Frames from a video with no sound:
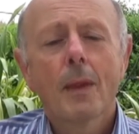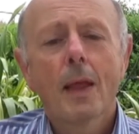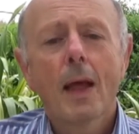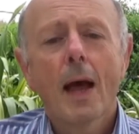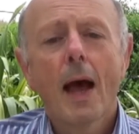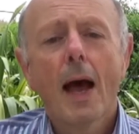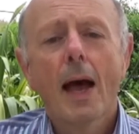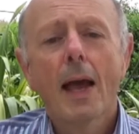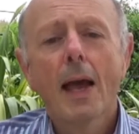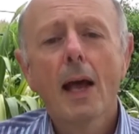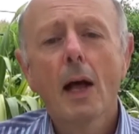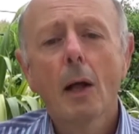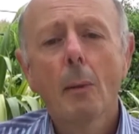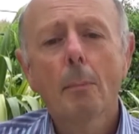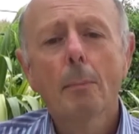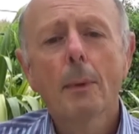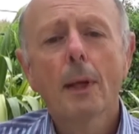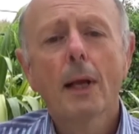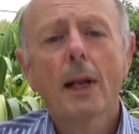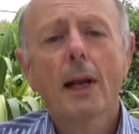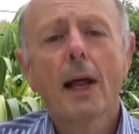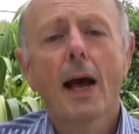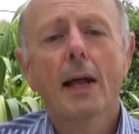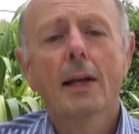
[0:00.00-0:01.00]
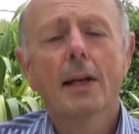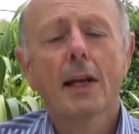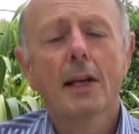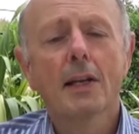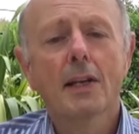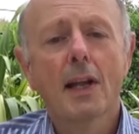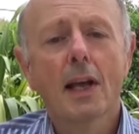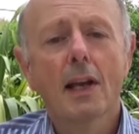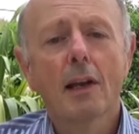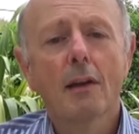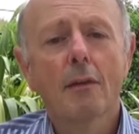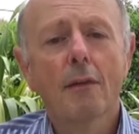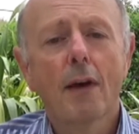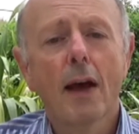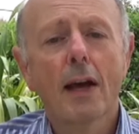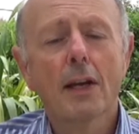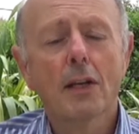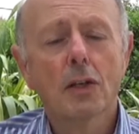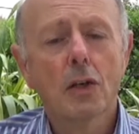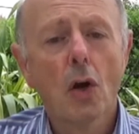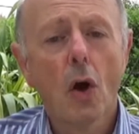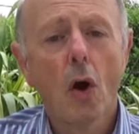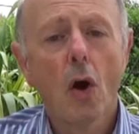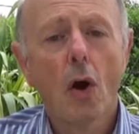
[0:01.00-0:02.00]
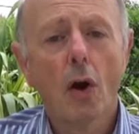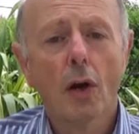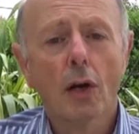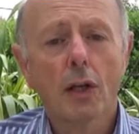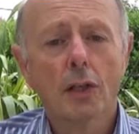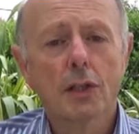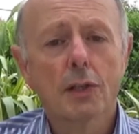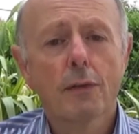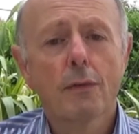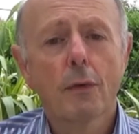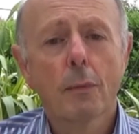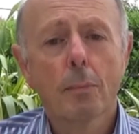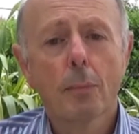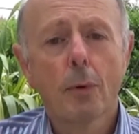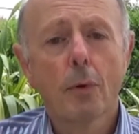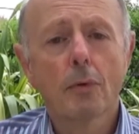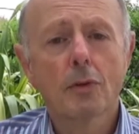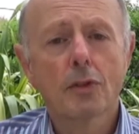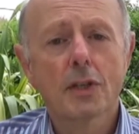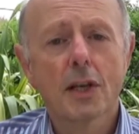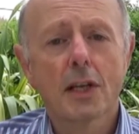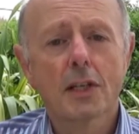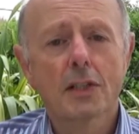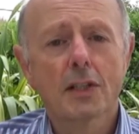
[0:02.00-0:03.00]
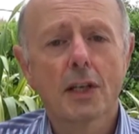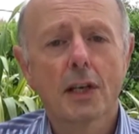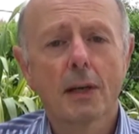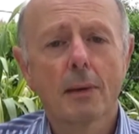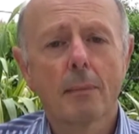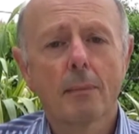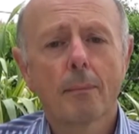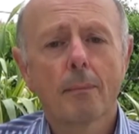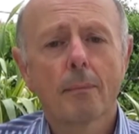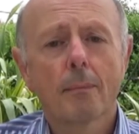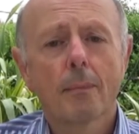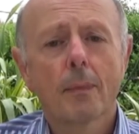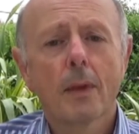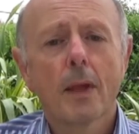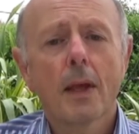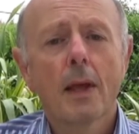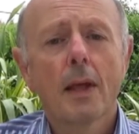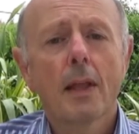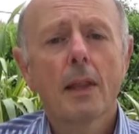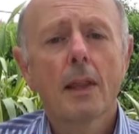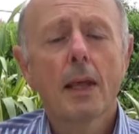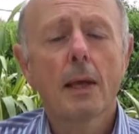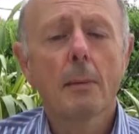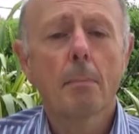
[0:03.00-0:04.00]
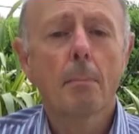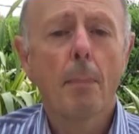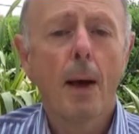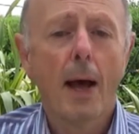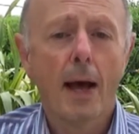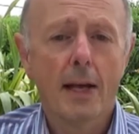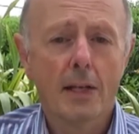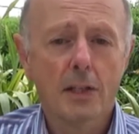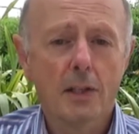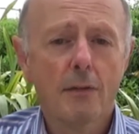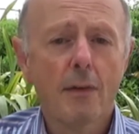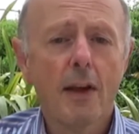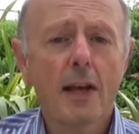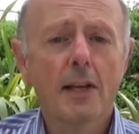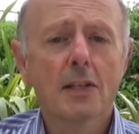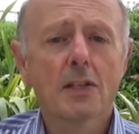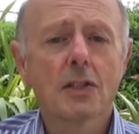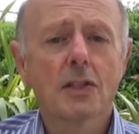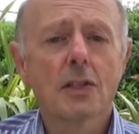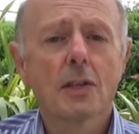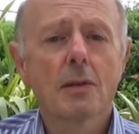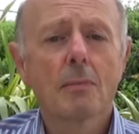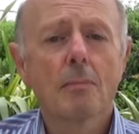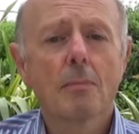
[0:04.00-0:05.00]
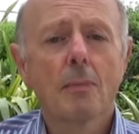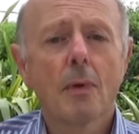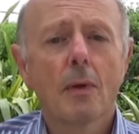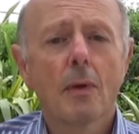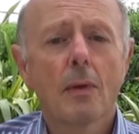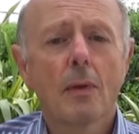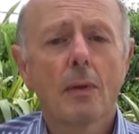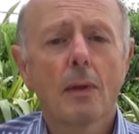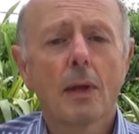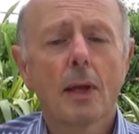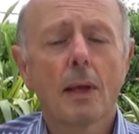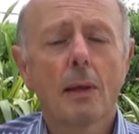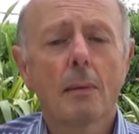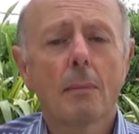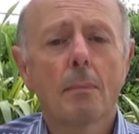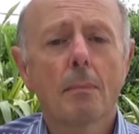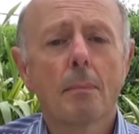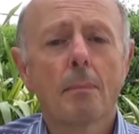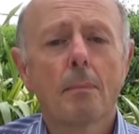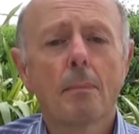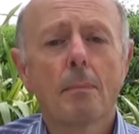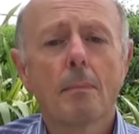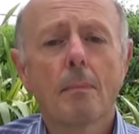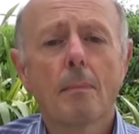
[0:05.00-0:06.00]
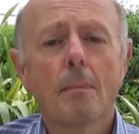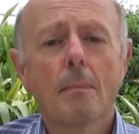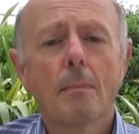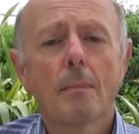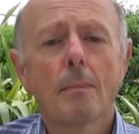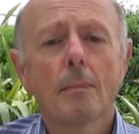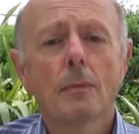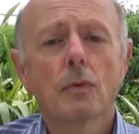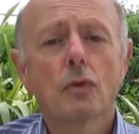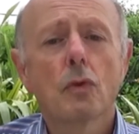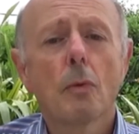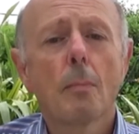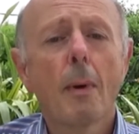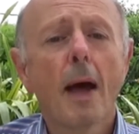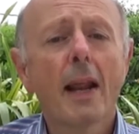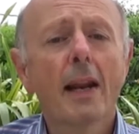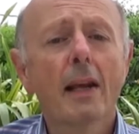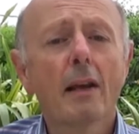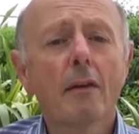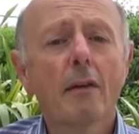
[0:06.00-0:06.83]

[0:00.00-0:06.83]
I help the client identify targets for processing. The past events, the traumatic